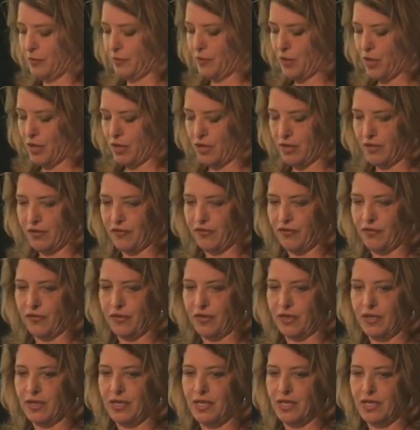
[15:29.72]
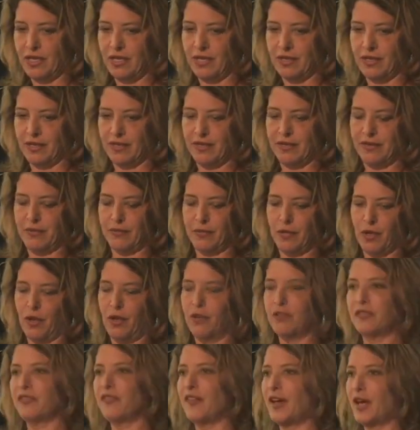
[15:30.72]
part of the
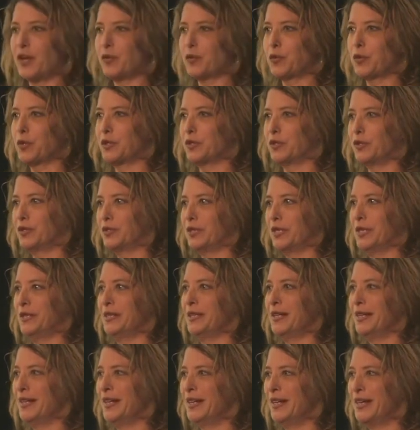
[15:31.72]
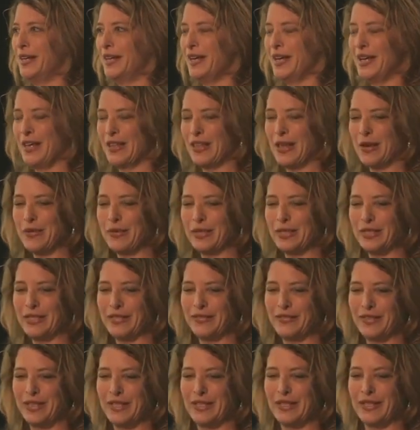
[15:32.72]
alt-fat world that we
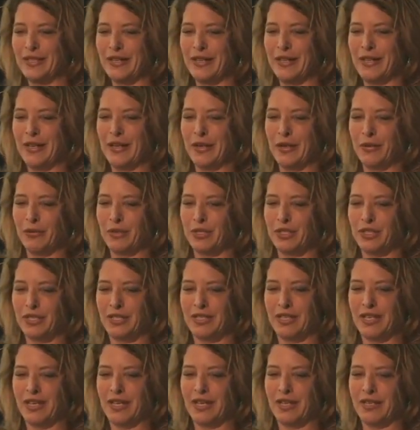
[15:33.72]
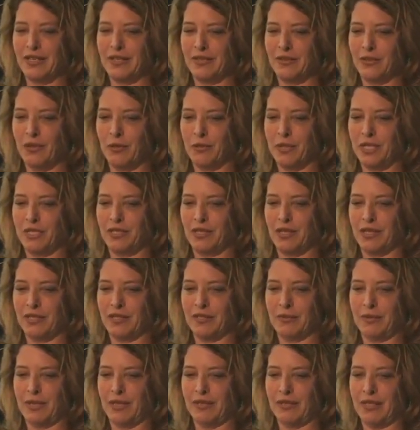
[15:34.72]
live in, which is that nobody
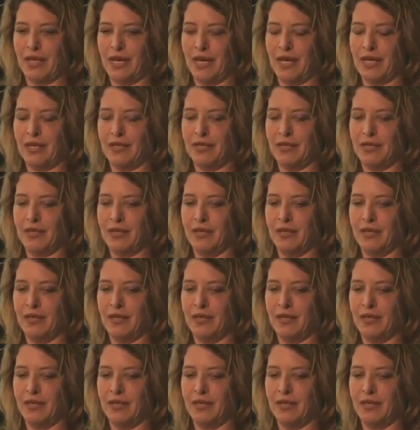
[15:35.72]
talks about that.